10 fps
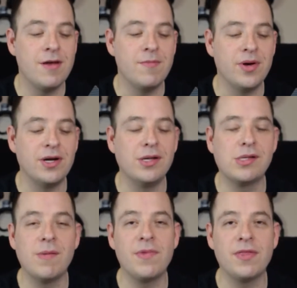but it is
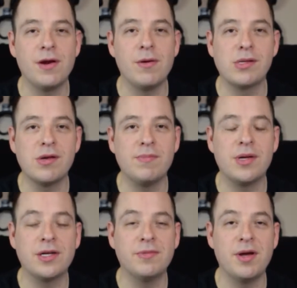something that always comes
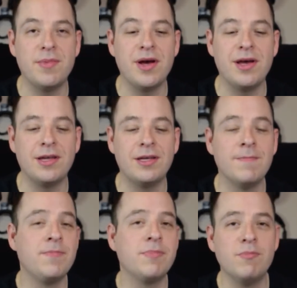back to my mind.
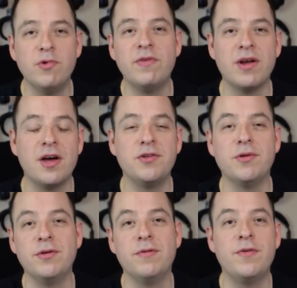Moving on to a
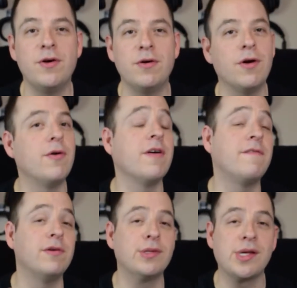new phone, oh, that
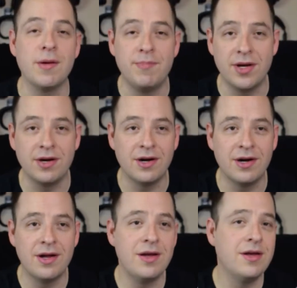phone's got better
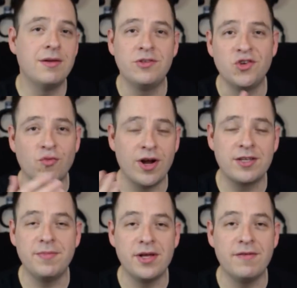direct
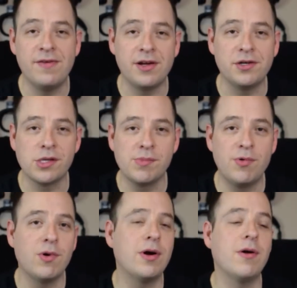manufacturer
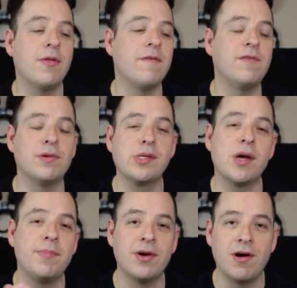support. Oh, that phone's
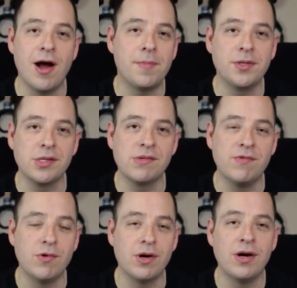got better options
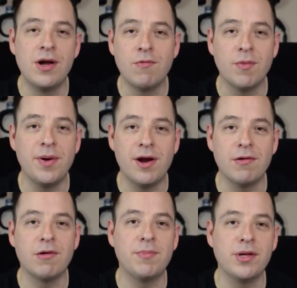for repair
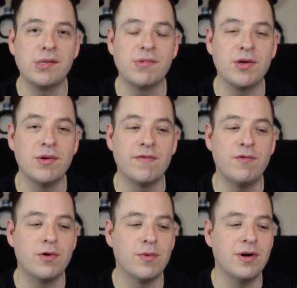and replacement going
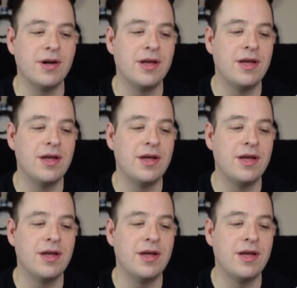forward.